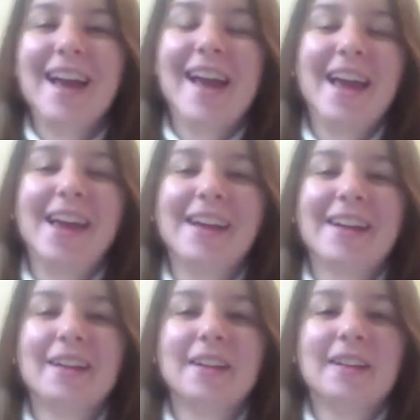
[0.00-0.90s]

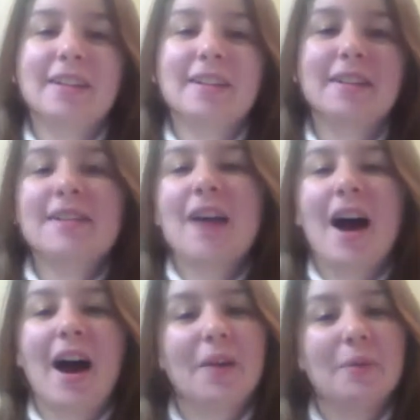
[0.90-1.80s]
And
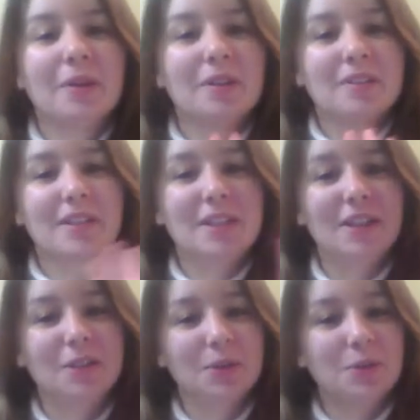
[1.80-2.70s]
I will see
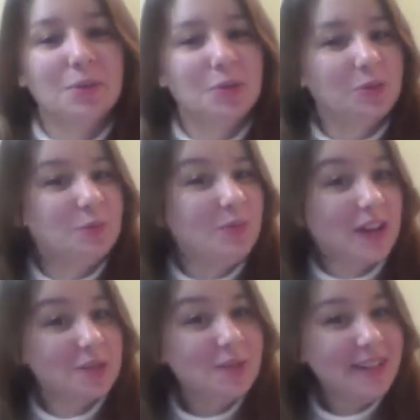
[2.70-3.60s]
you
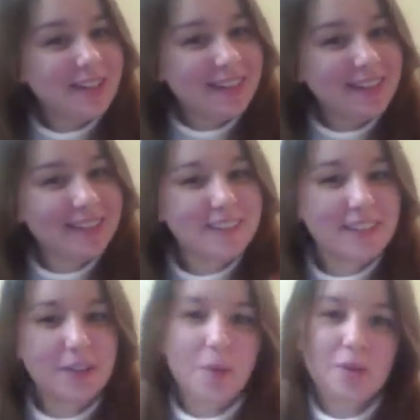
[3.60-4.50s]
next week.
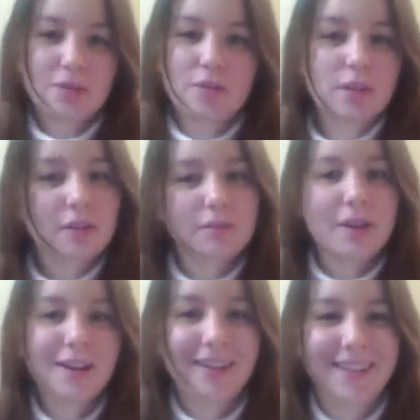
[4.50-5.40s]
Or sooner.
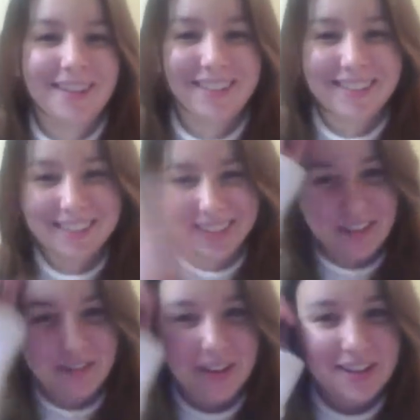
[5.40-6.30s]

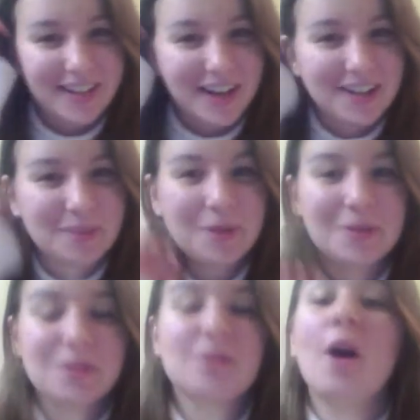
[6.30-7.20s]
If I decide to post
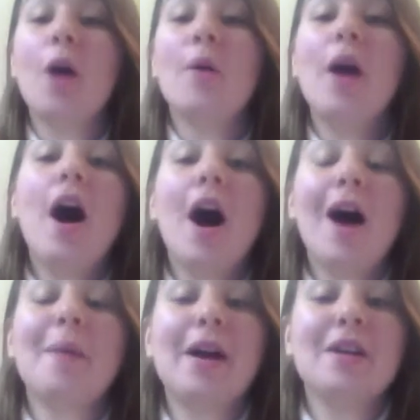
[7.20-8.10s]
sooner.
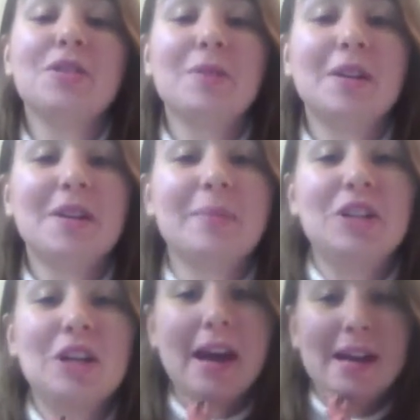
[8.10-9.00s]
I also wanted to
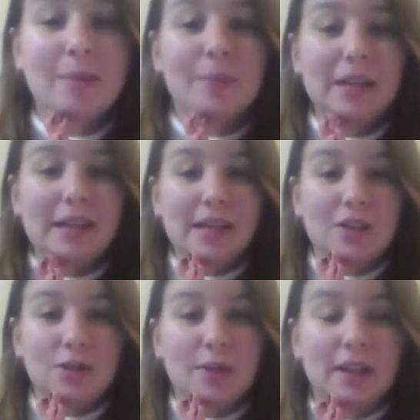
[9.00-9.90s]
mention I am planning on
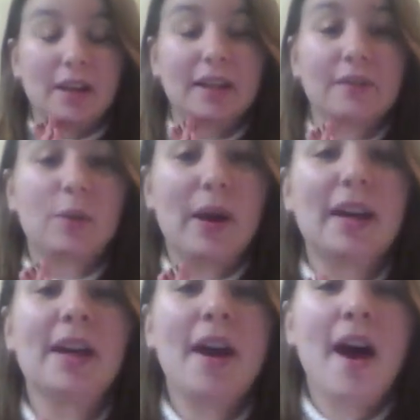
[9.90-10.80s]
doing a giveaway.